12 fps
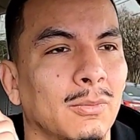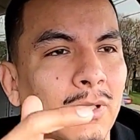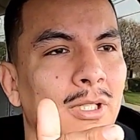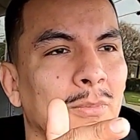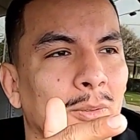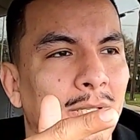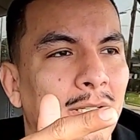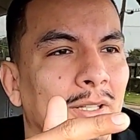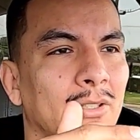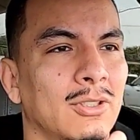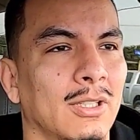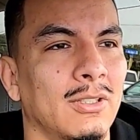Went on my way to
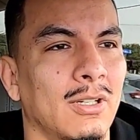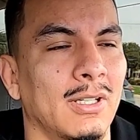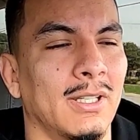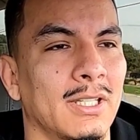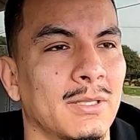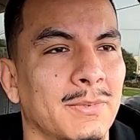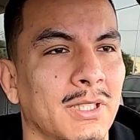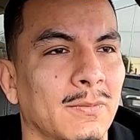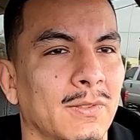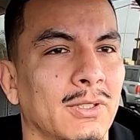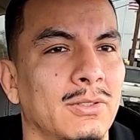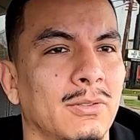the junkyard to get some
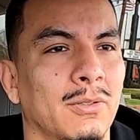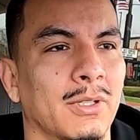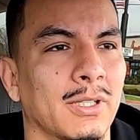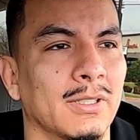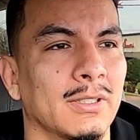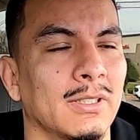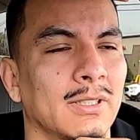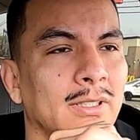stuff for the two-door.